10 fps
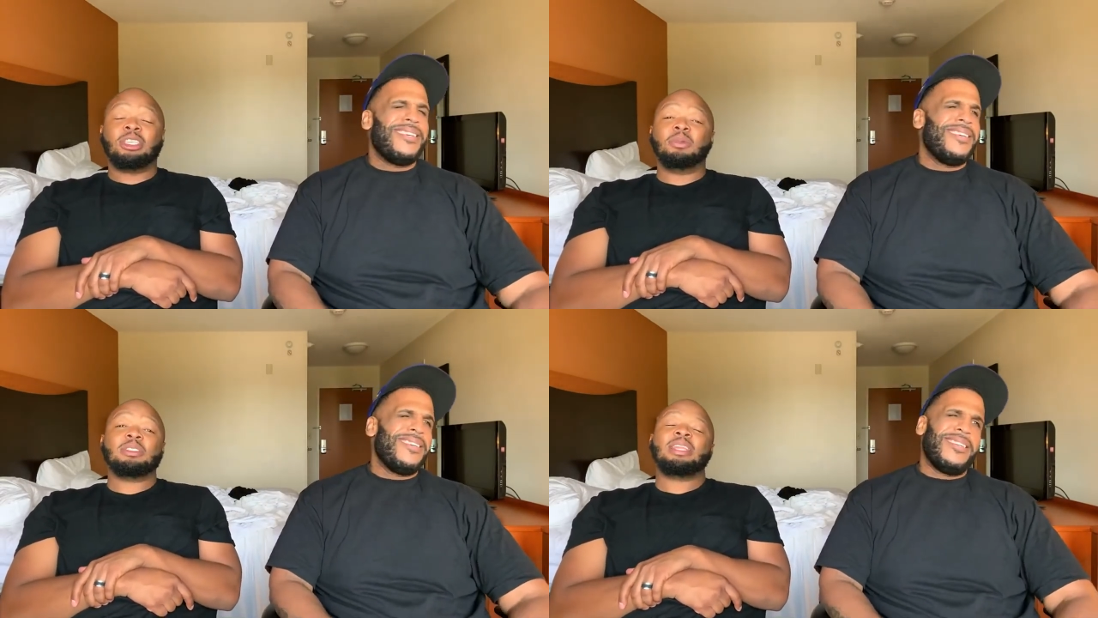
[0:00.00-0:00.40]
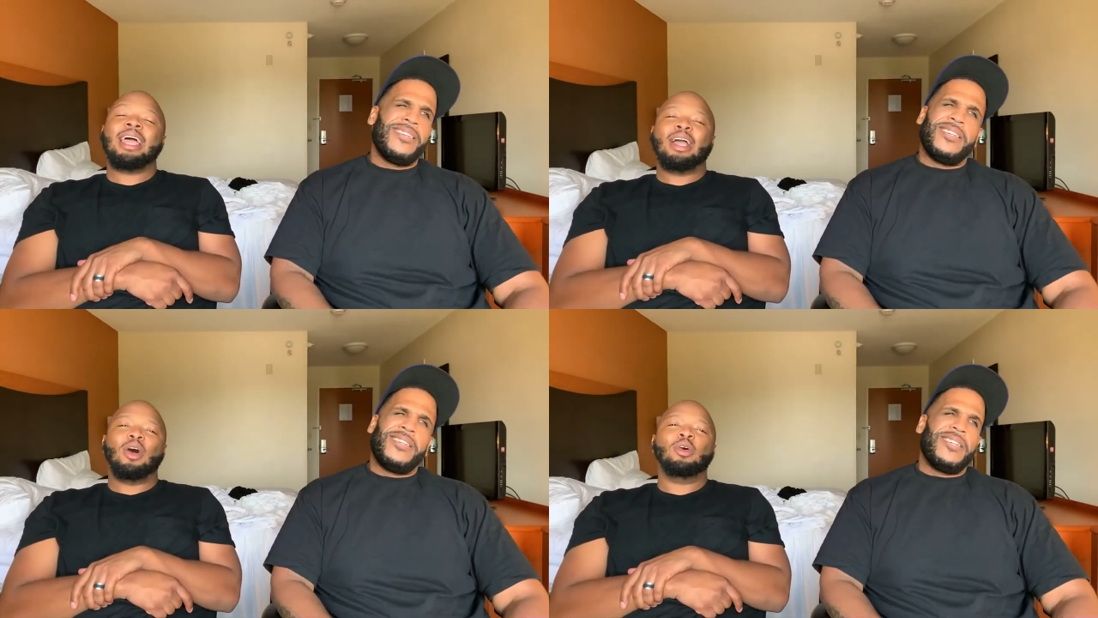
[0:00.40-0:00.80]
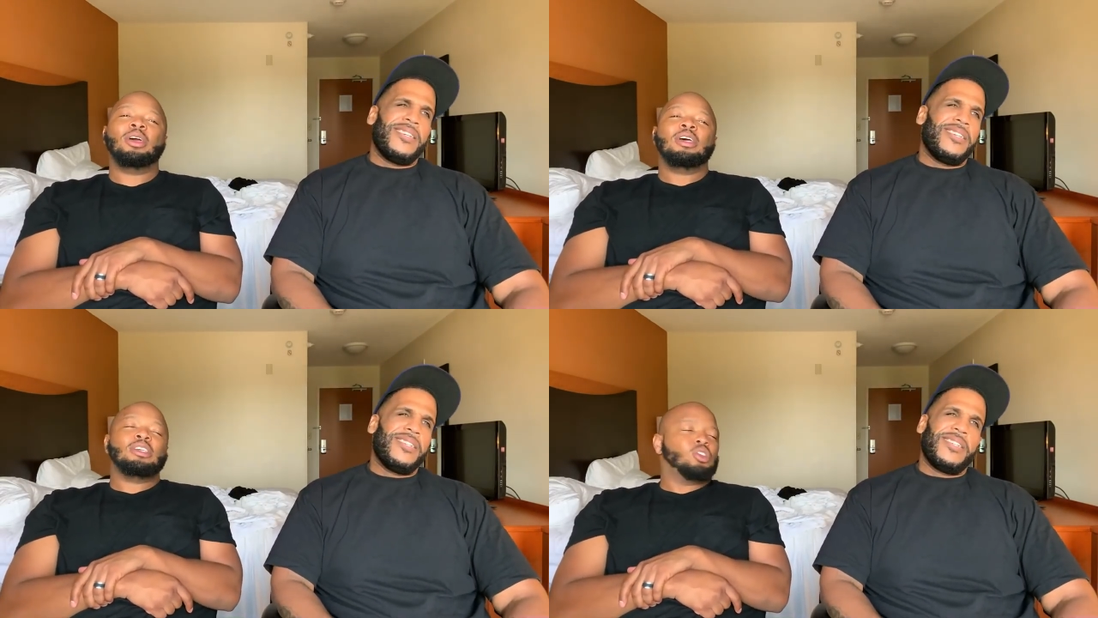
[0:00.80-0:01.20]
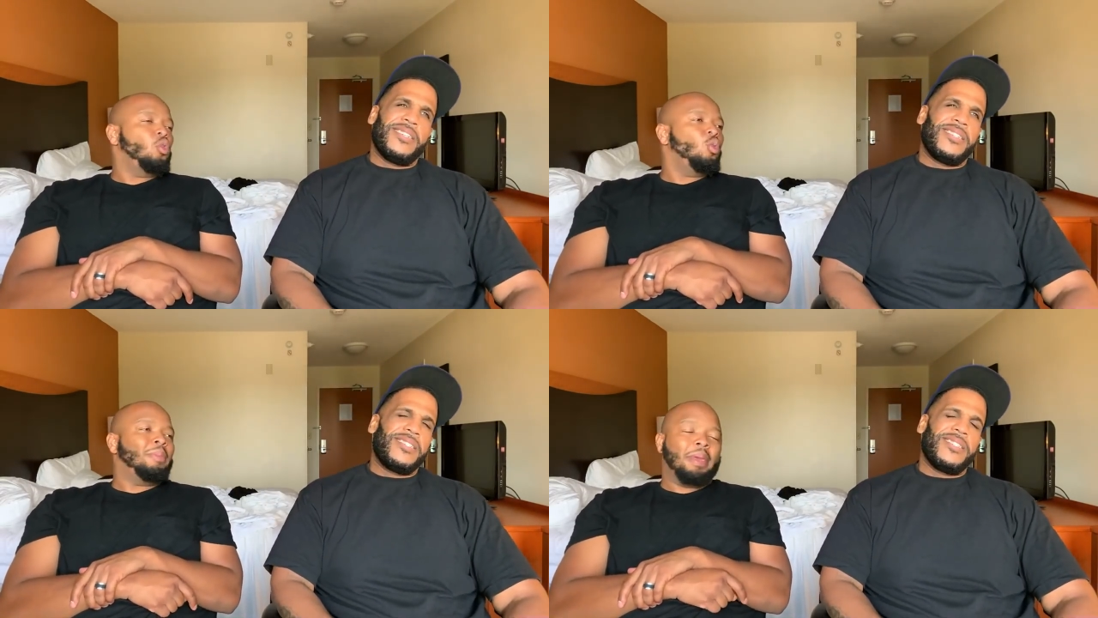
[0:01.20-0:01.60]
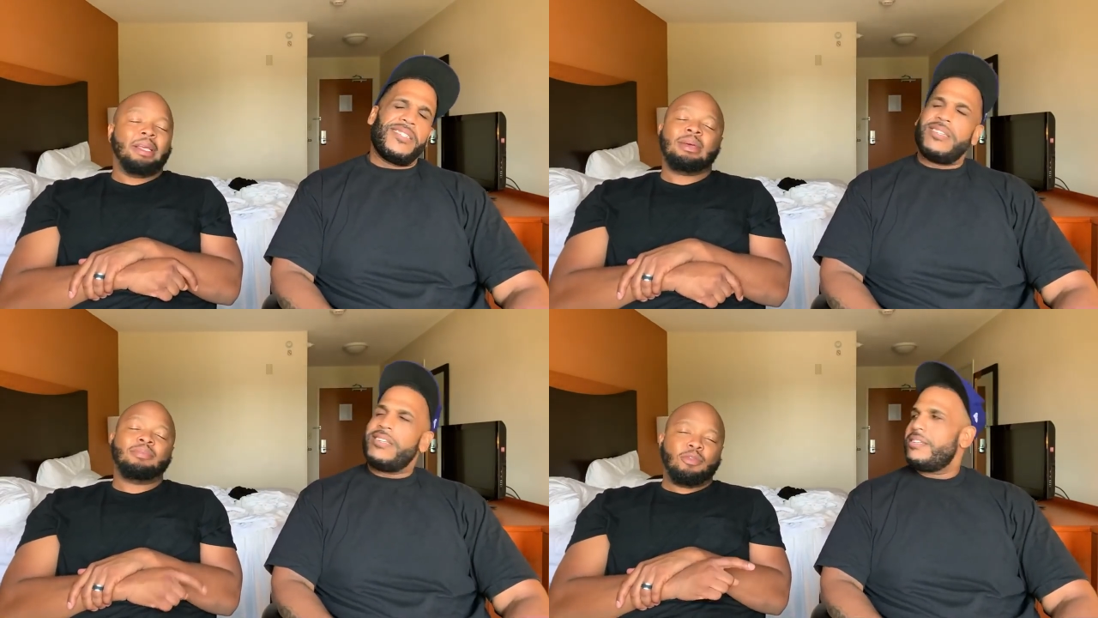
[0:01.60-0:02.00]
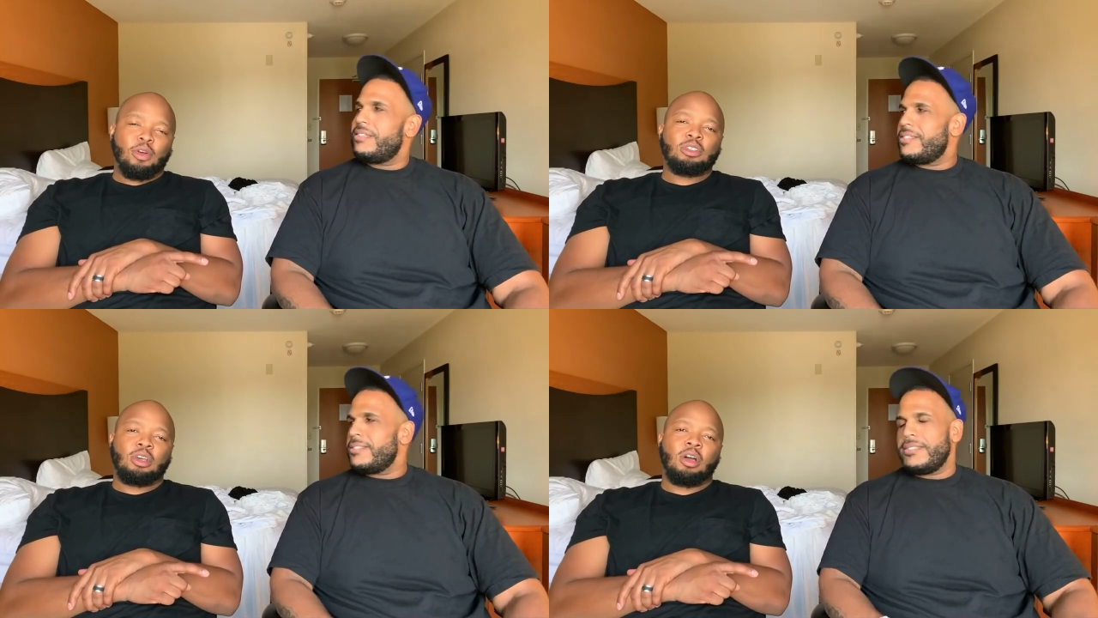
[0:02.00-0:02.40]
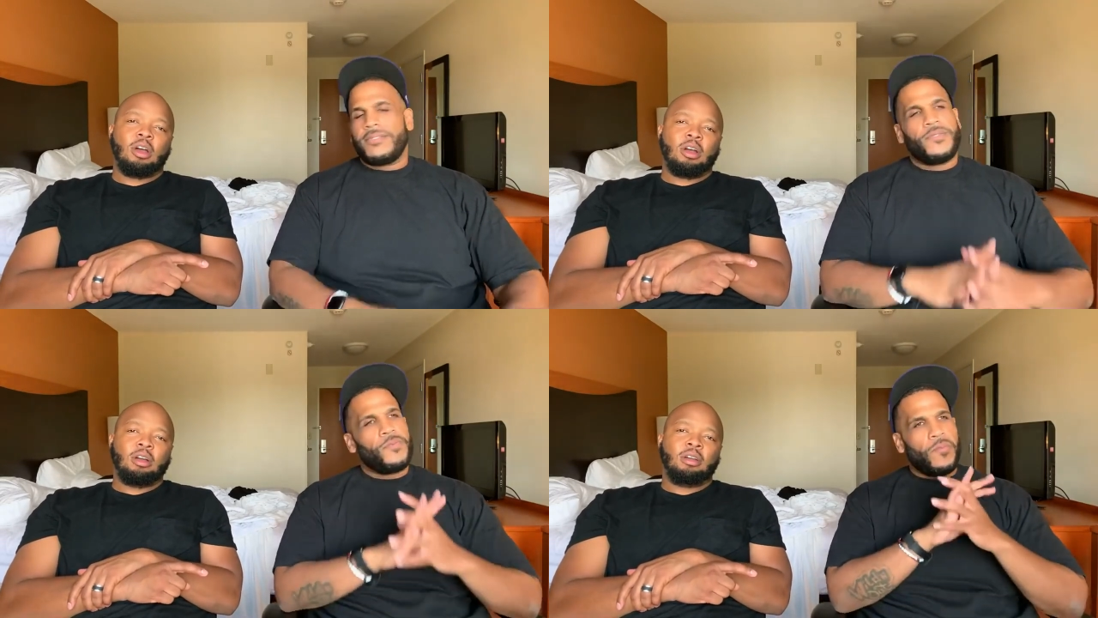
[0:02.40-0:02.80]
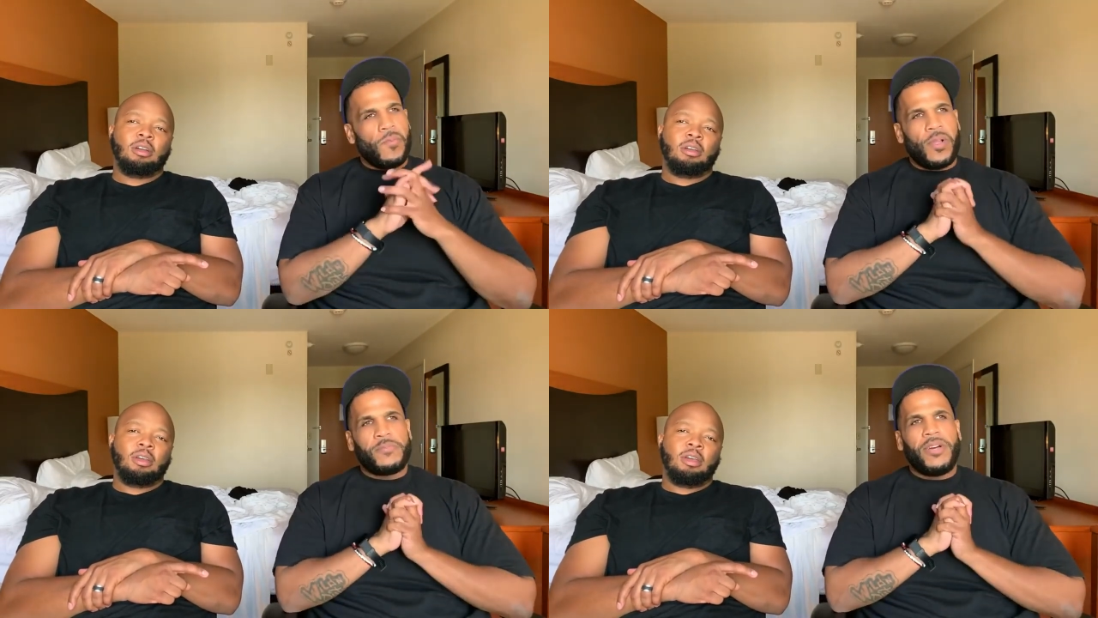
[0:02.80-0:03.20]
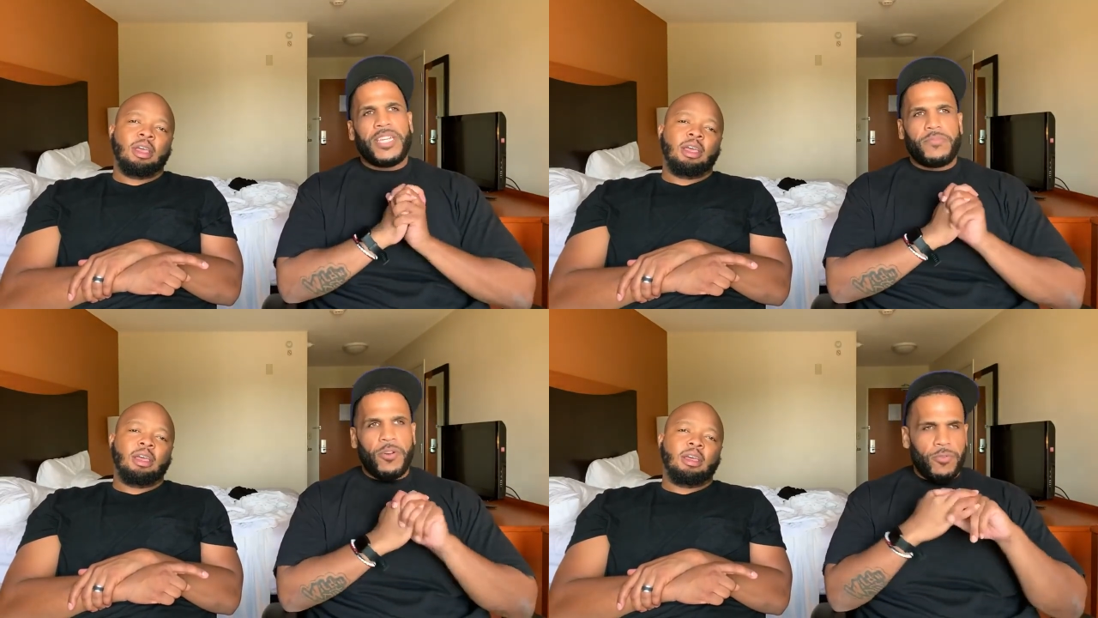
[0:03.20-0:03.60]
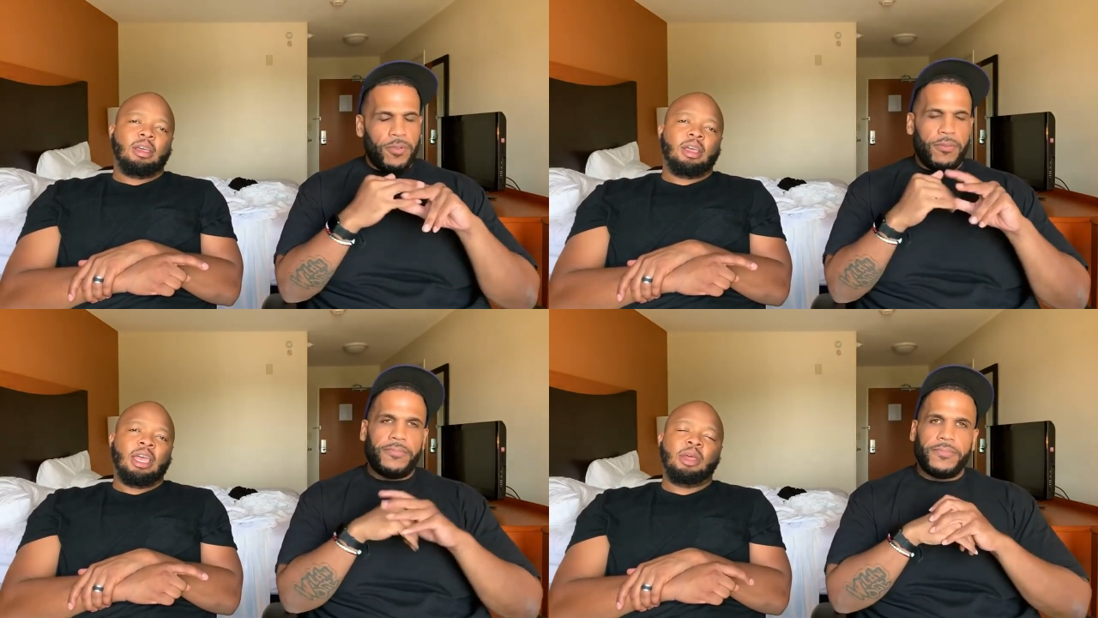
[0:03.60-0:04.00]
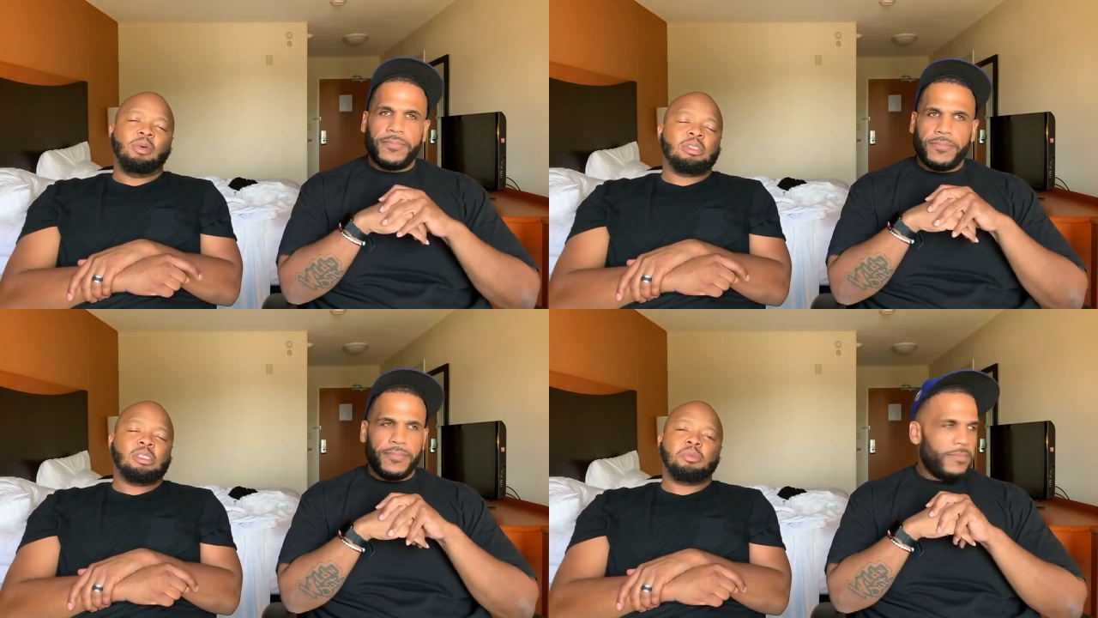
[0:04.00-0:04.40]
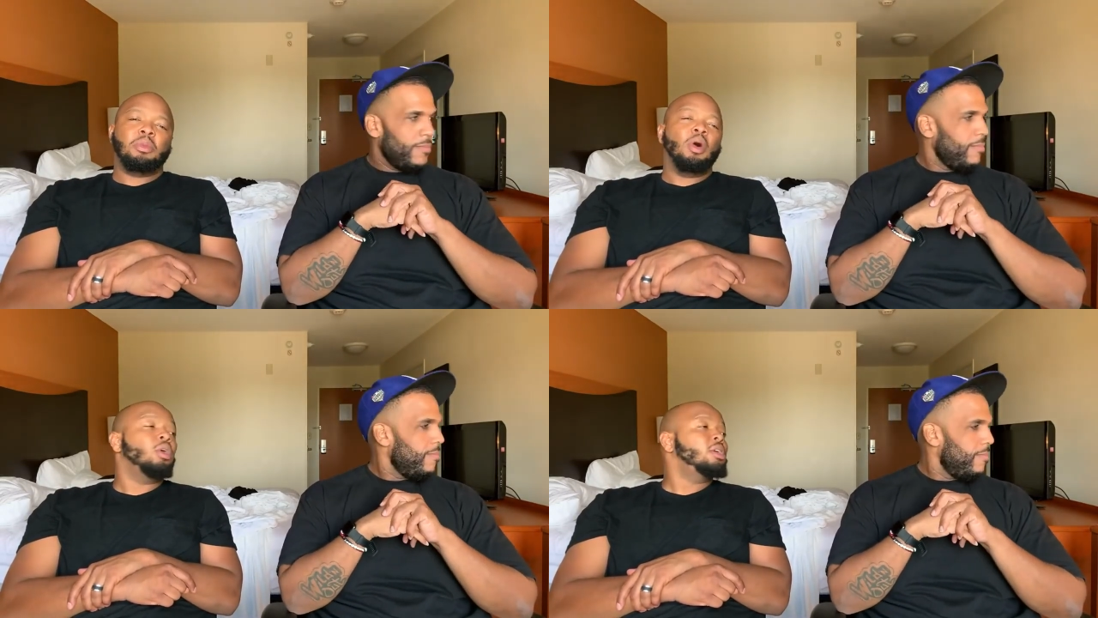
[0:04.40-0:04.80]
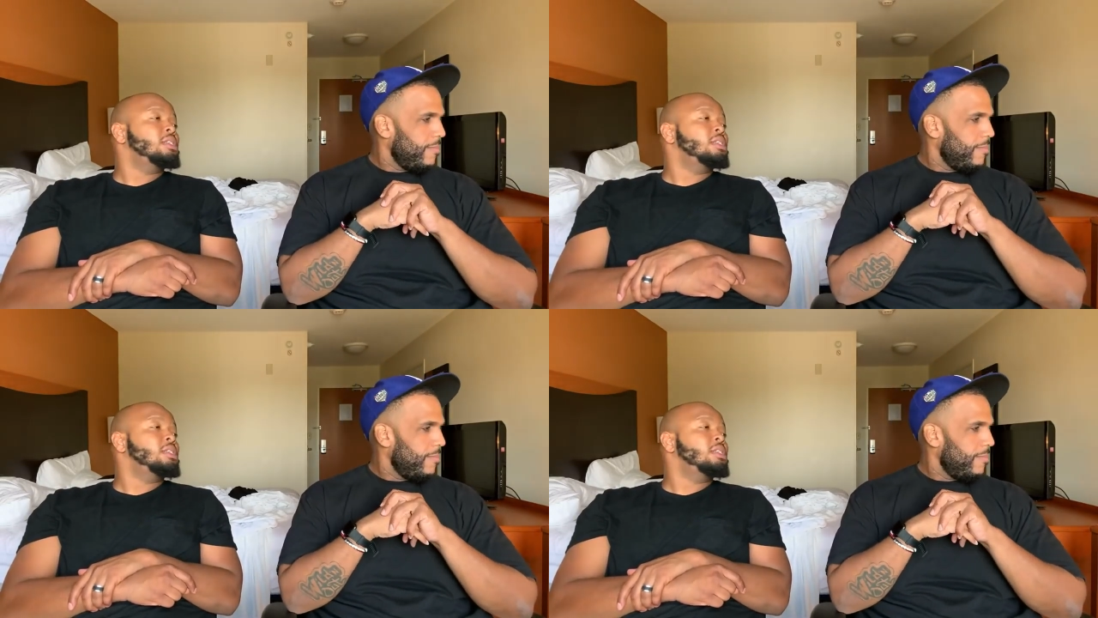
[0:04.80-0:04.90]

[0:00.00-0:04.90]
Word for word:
Speaker 1: she was like, so we picked up the first car. It smelled like smoke, and it was smoke